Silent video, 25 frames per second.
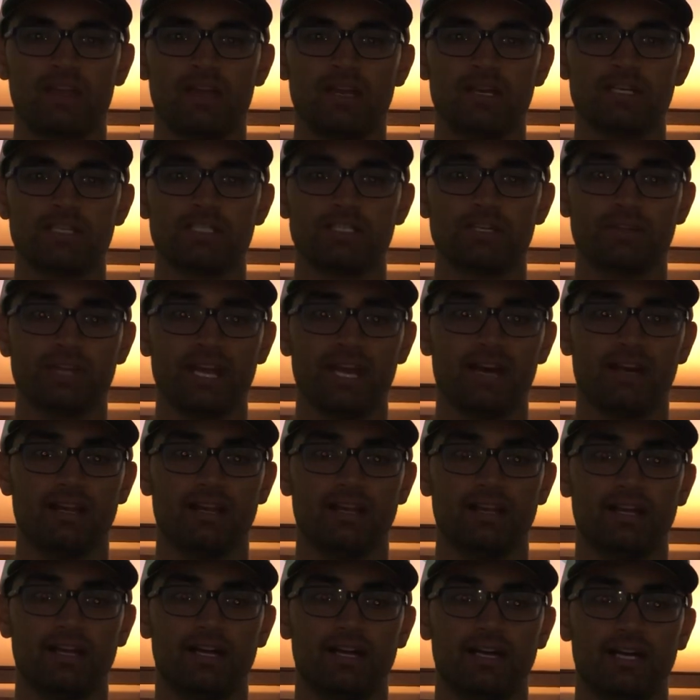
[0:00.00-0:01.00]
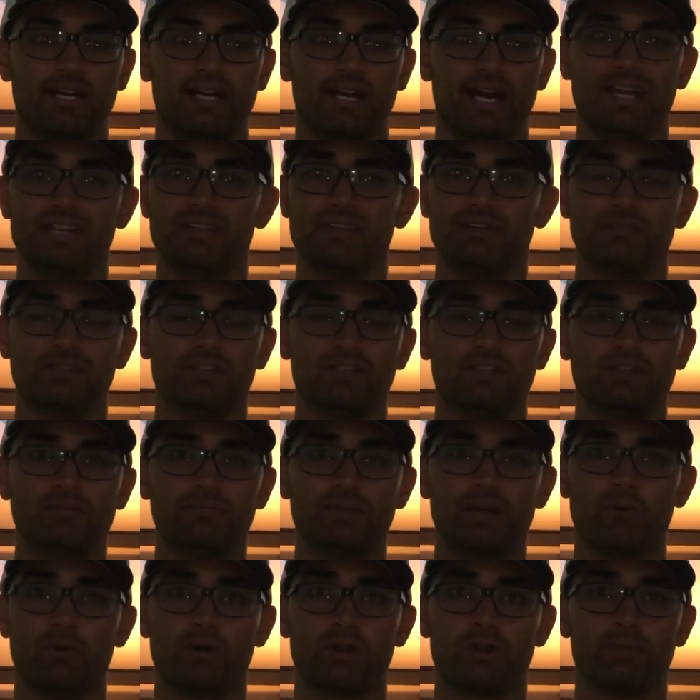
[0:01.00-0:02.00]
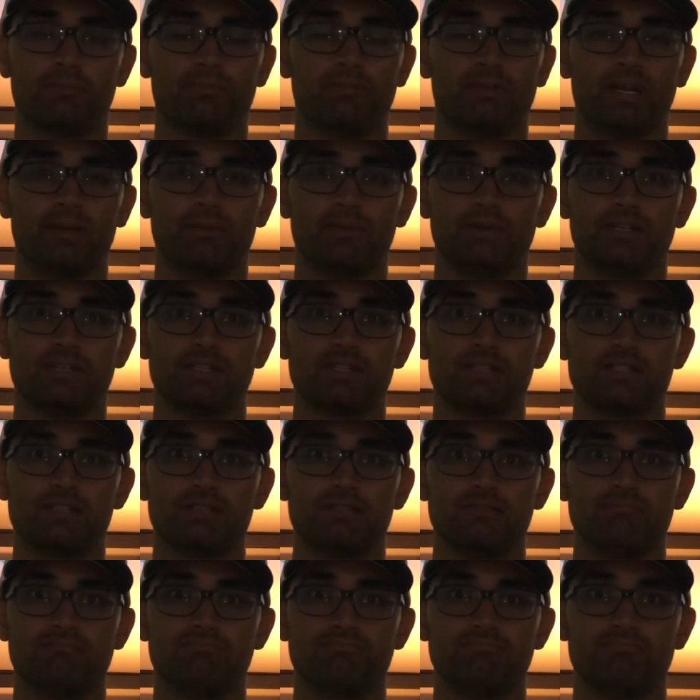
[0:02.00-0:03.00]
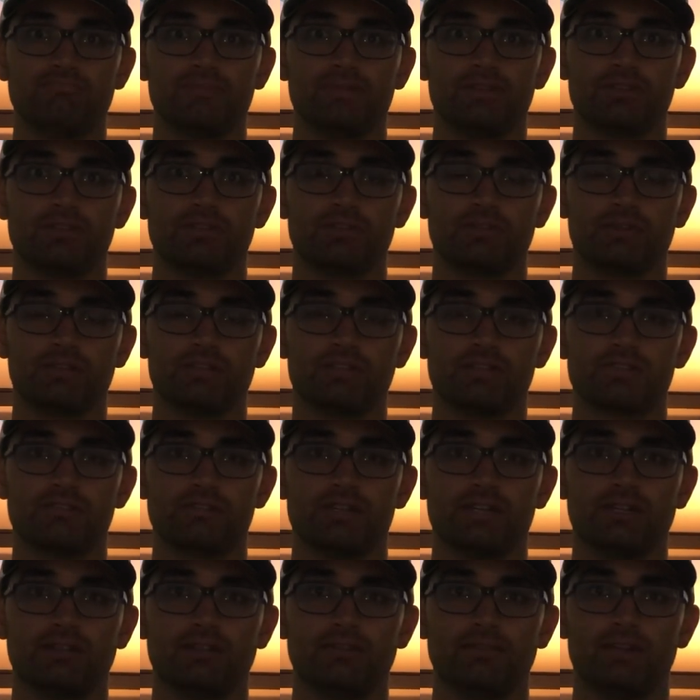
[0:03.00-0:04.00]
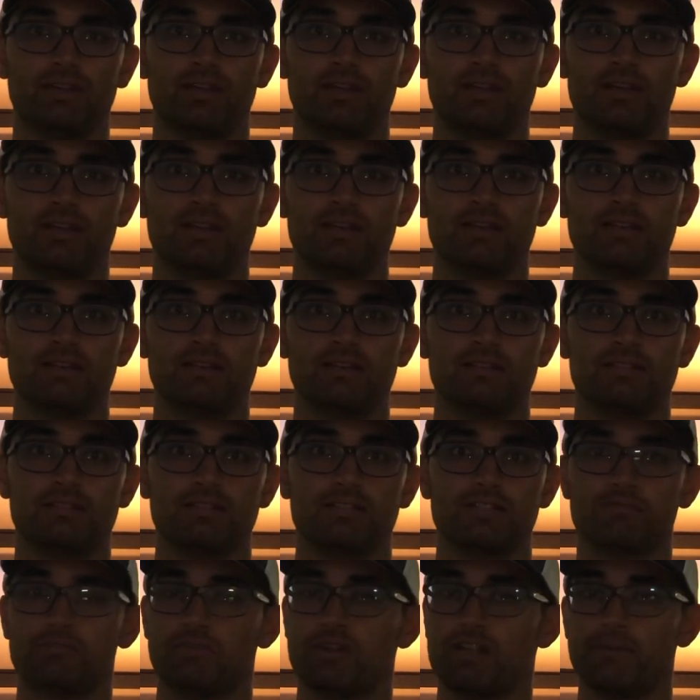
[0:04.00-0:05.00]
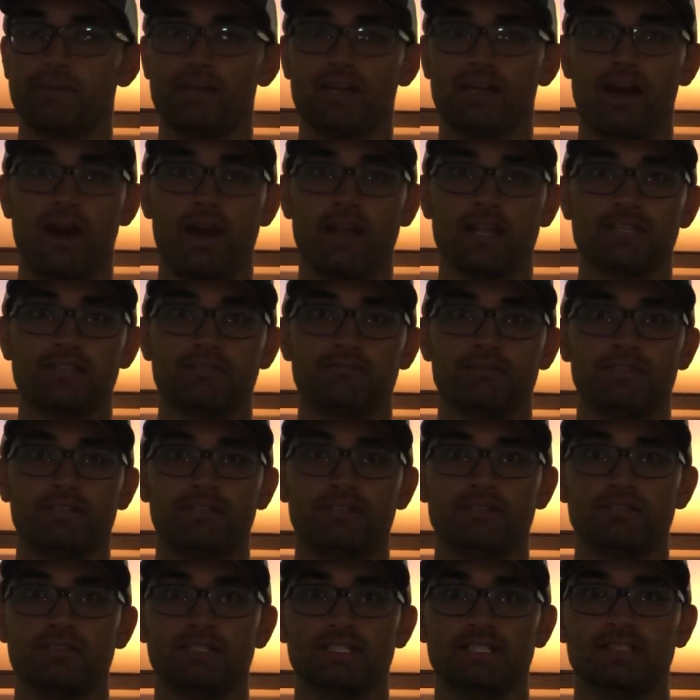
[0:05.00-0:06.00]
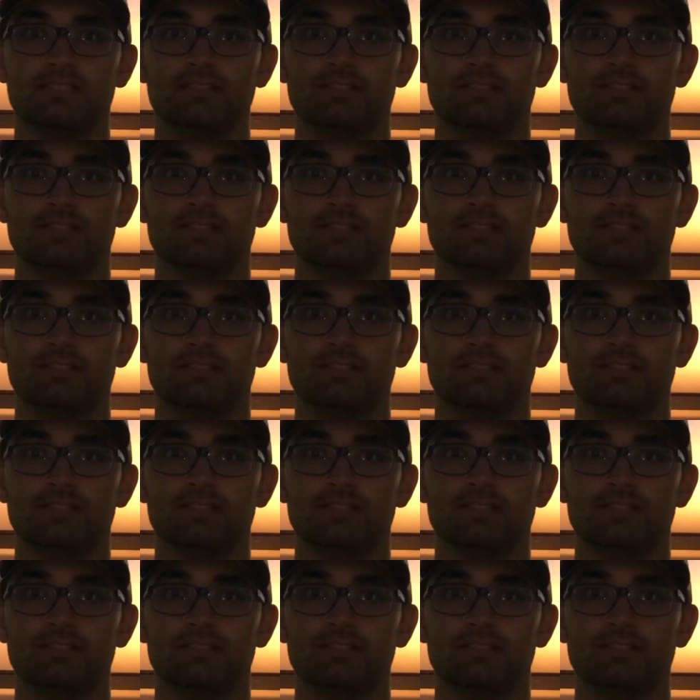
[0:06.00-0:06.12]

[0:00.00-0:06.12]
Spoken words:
So yeah, I don't know my water parameters, short and straight. Just wanted to be honest with you, and